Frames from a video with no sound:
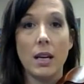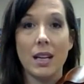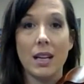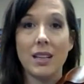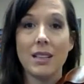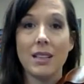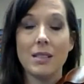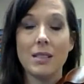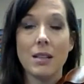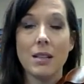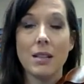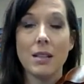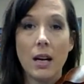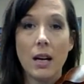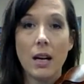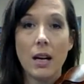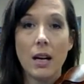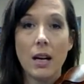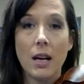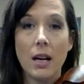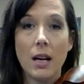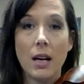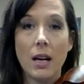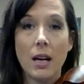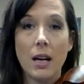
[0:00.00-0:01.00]
and it's
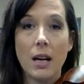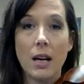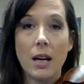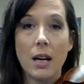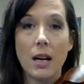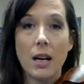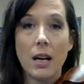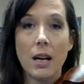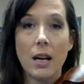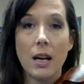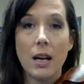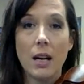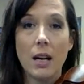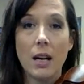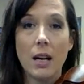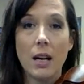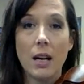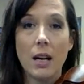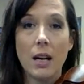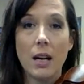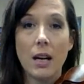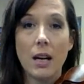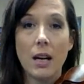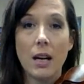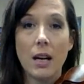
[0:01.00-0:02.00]
higher than F
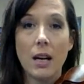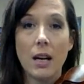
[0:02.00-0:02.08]
sharp,